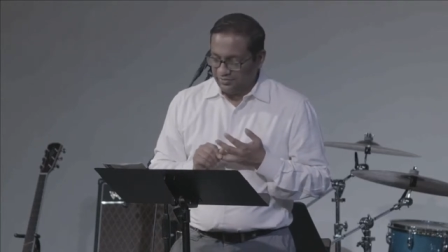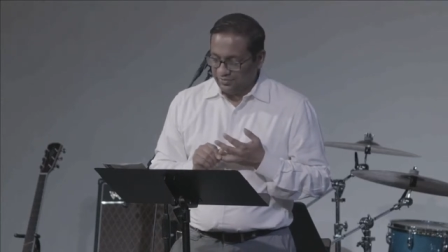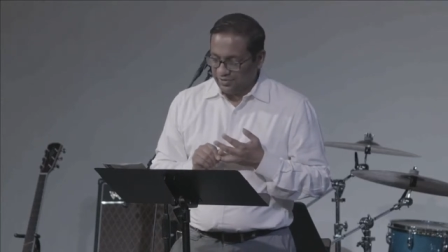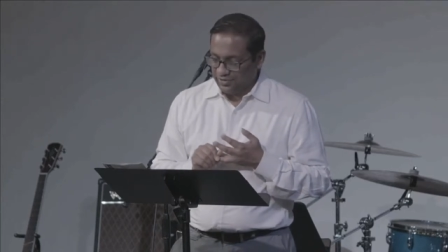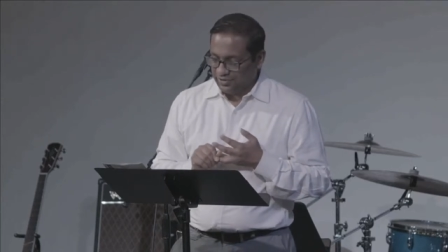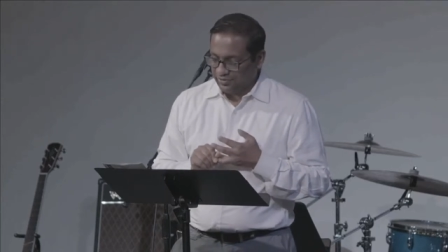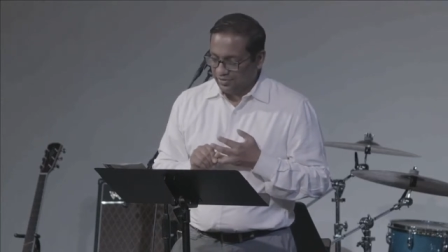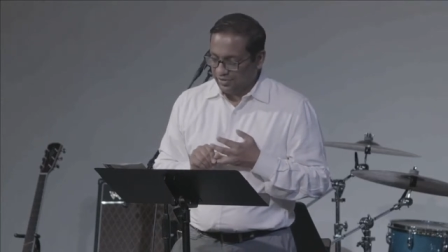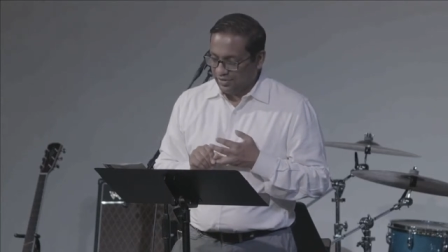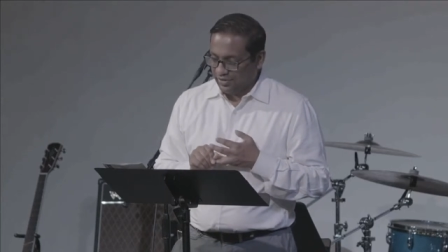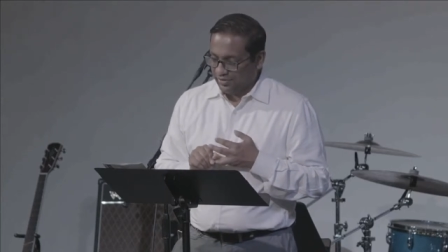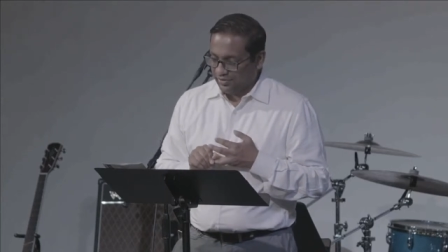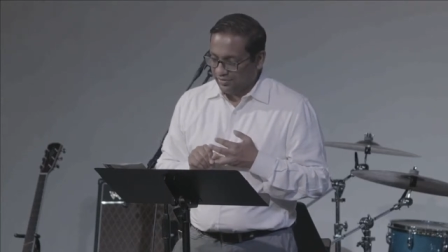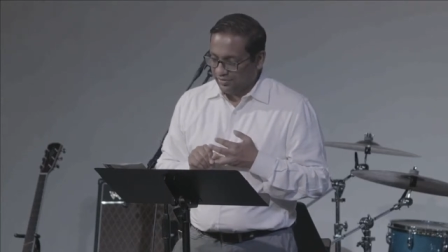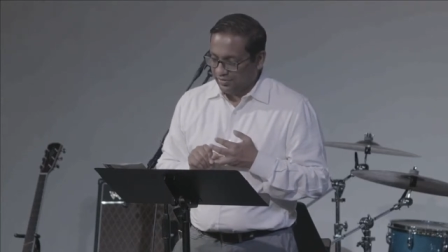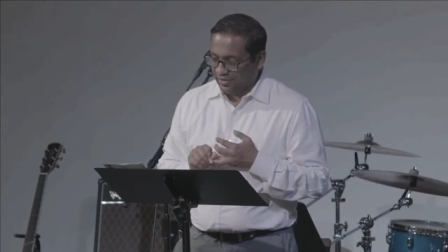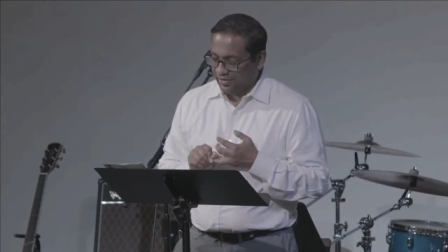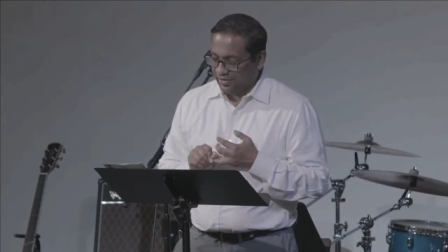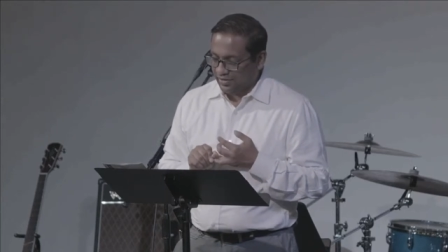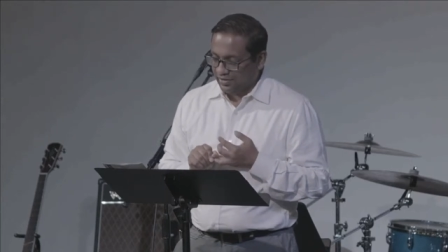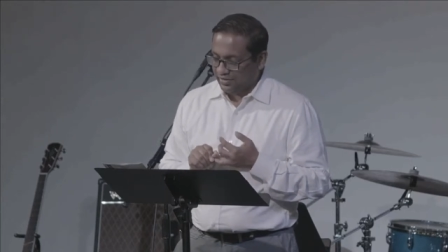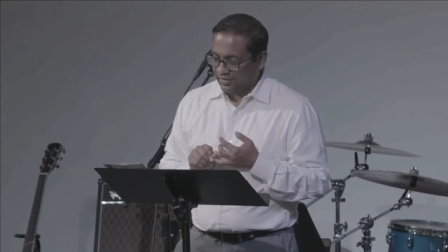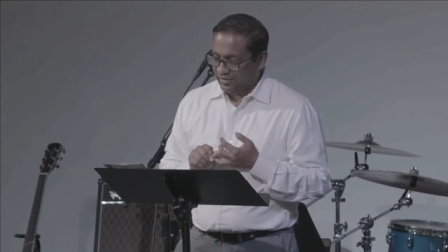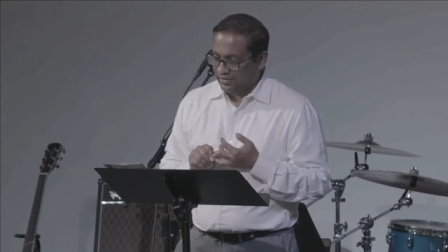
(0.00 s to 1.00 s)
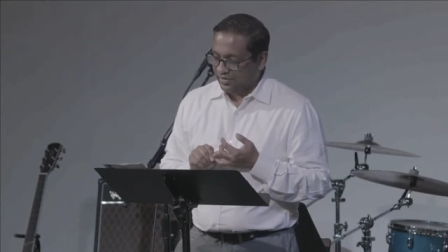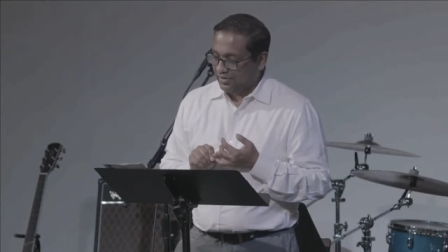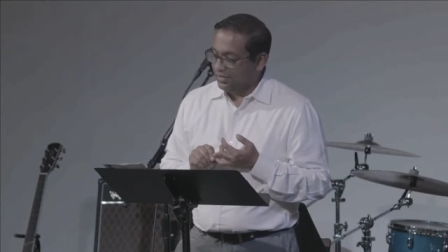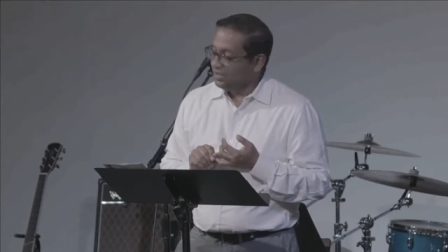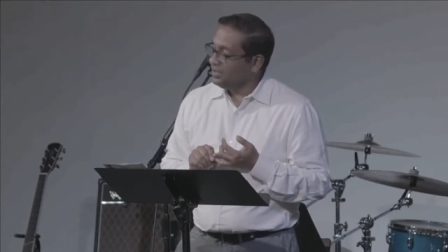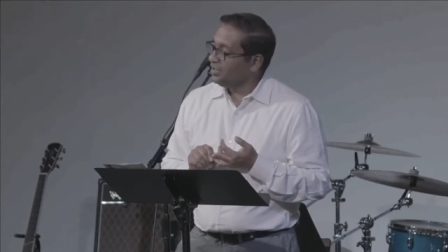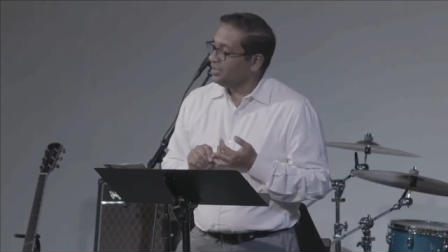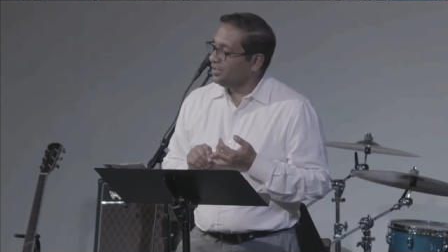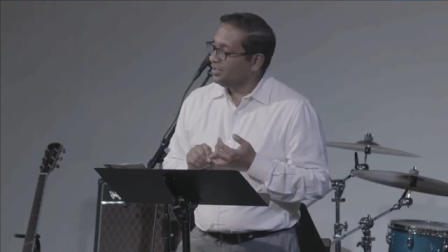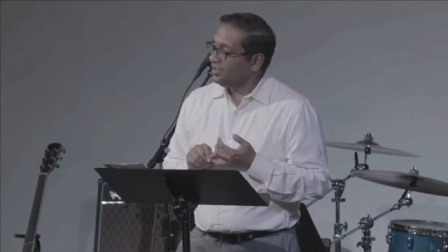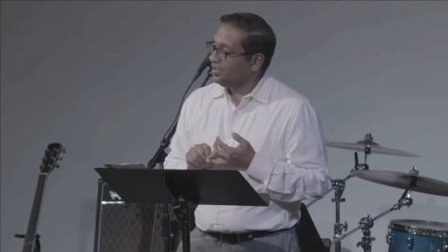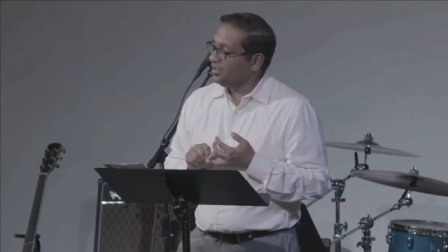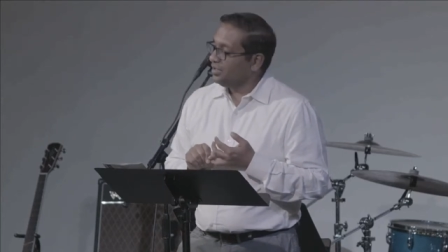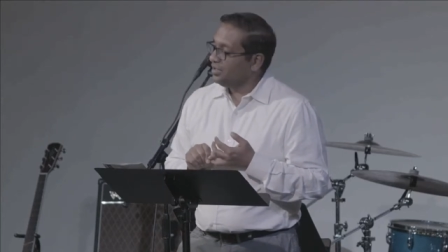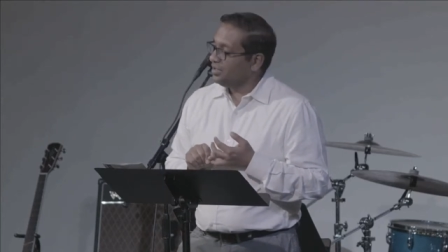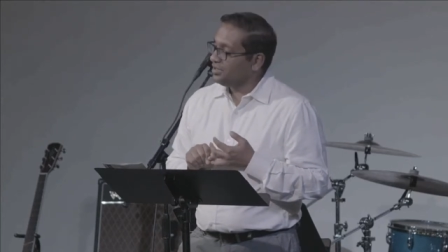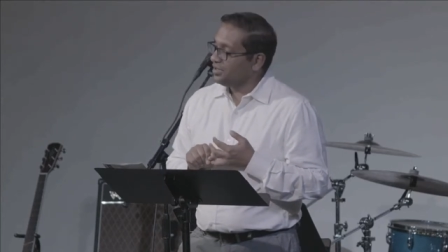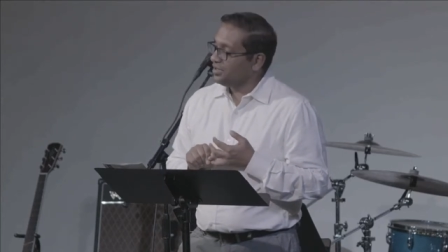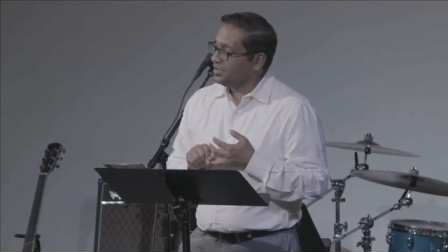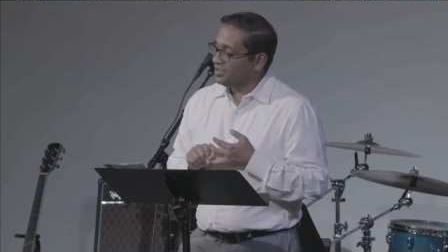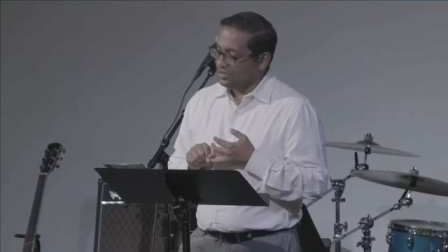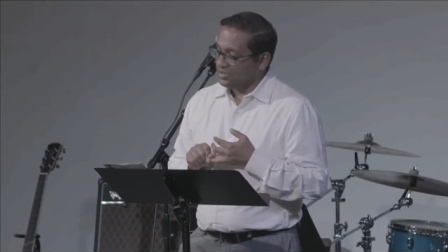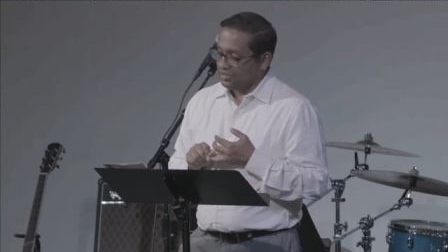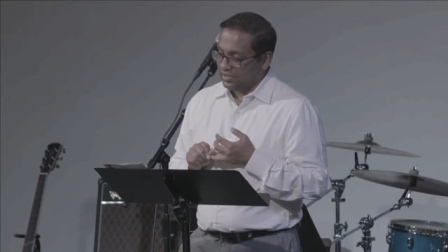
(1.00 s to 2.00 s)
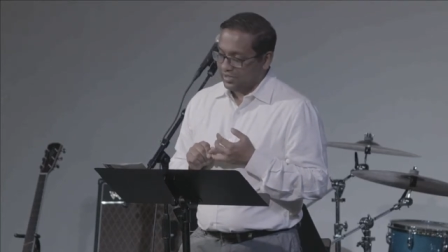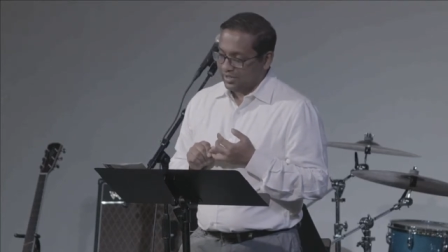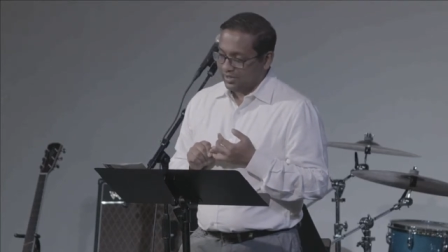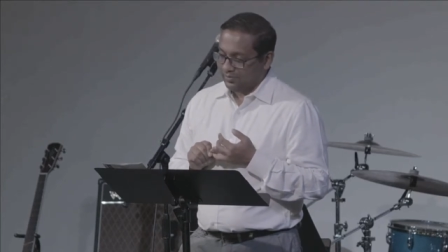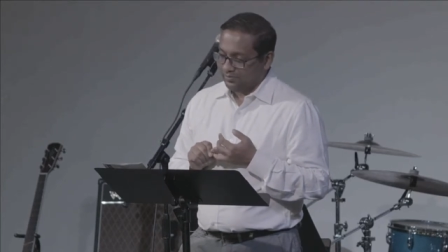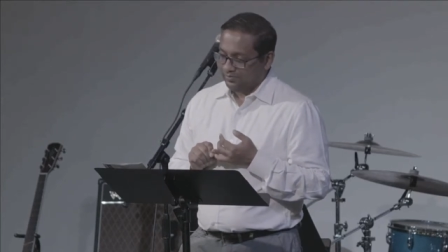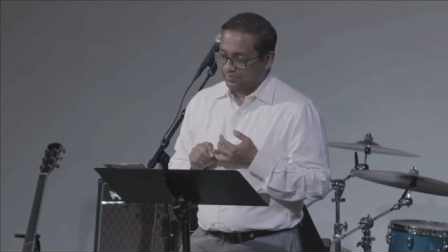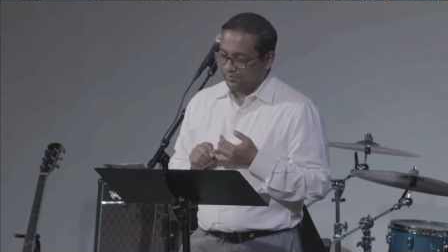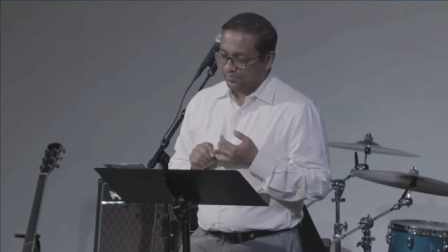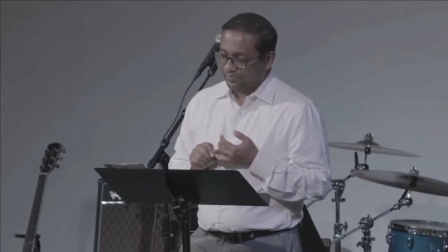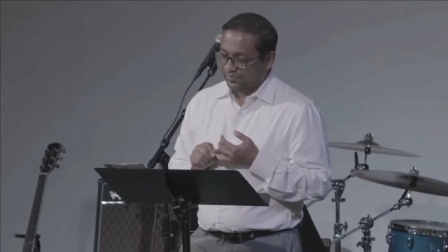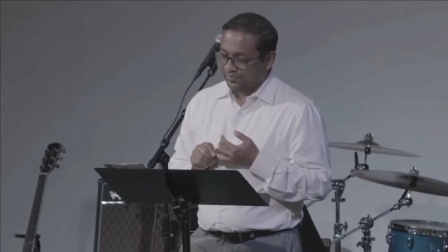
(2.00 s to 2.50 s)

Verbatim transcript: verse 23, and He says to them,